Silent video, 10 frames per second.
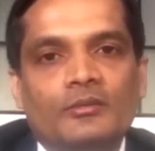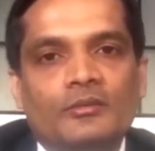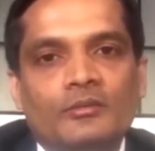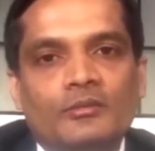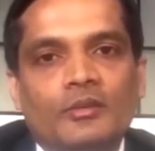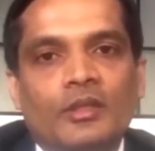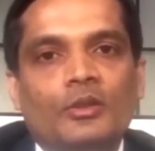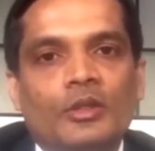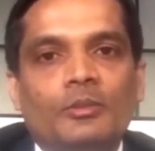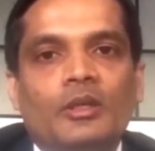any
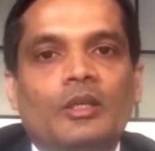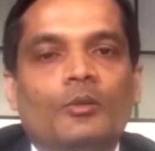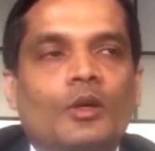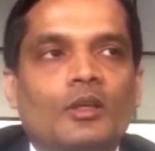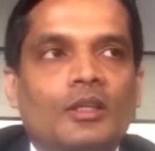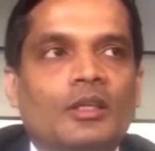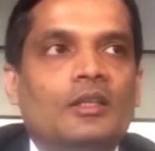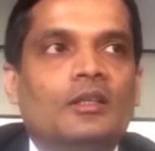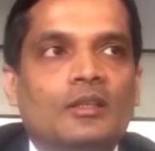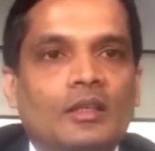organ in the body
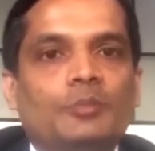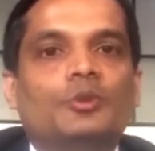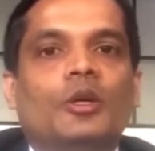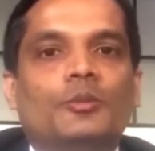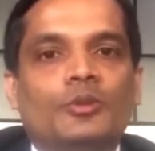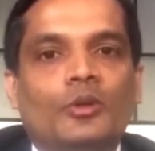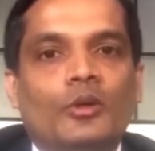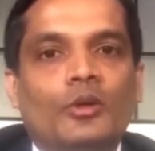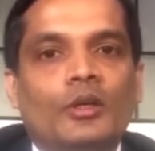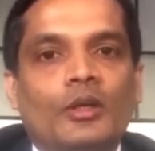needs blood
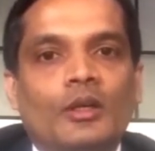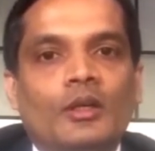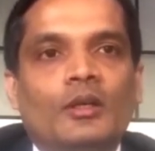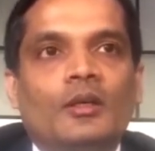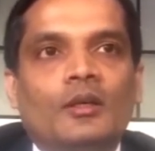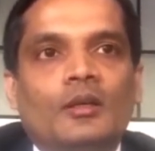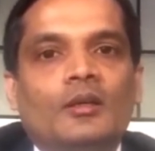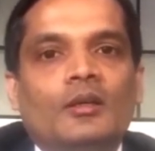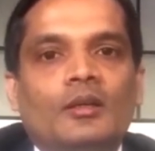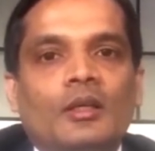supply like brain needs
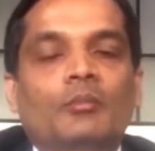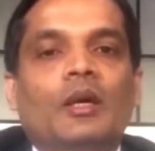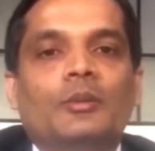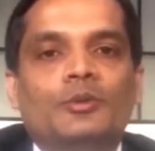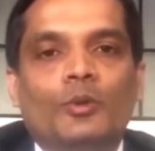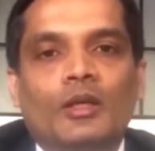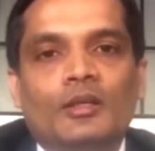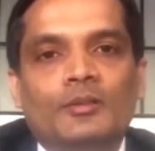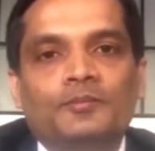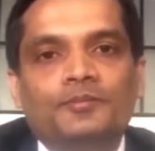blood supply heart needs
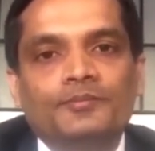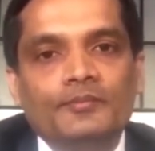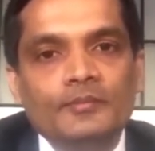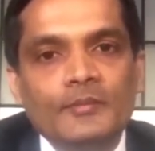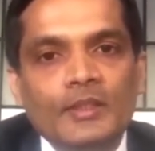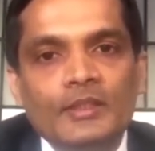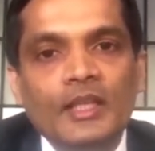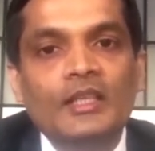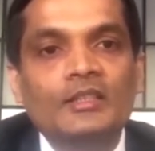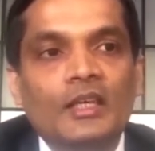blood supply
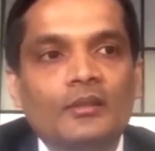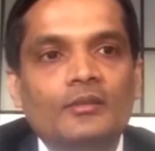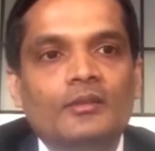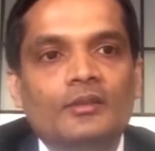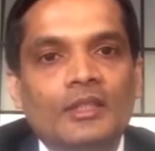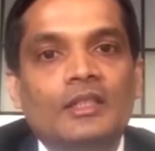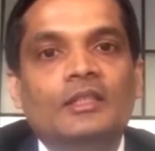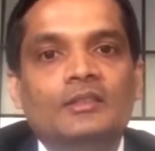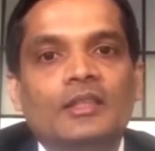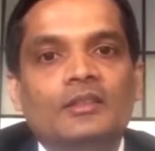kidneys lung liver
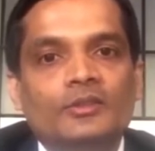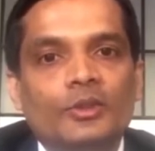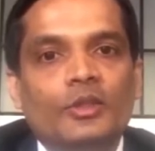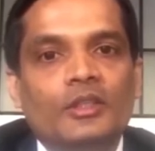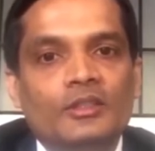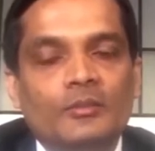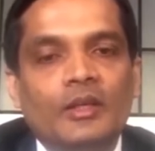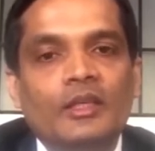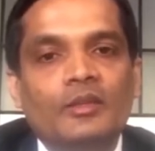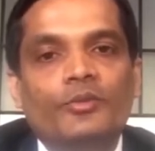everything needs
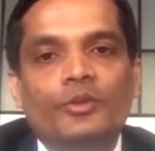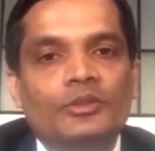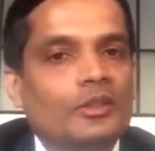blood to